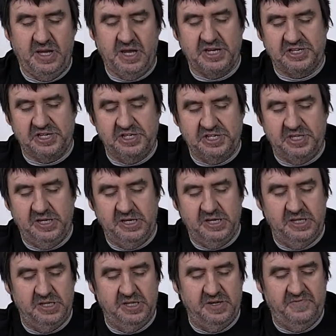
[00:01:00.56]
as is
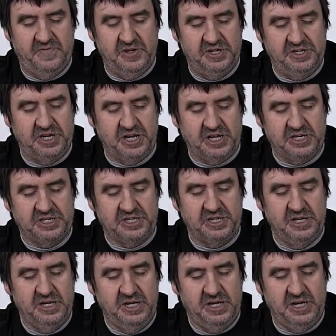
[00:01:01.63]
the Vertex
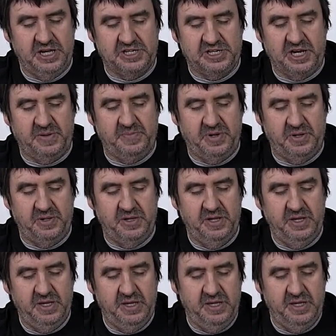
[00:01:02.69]
example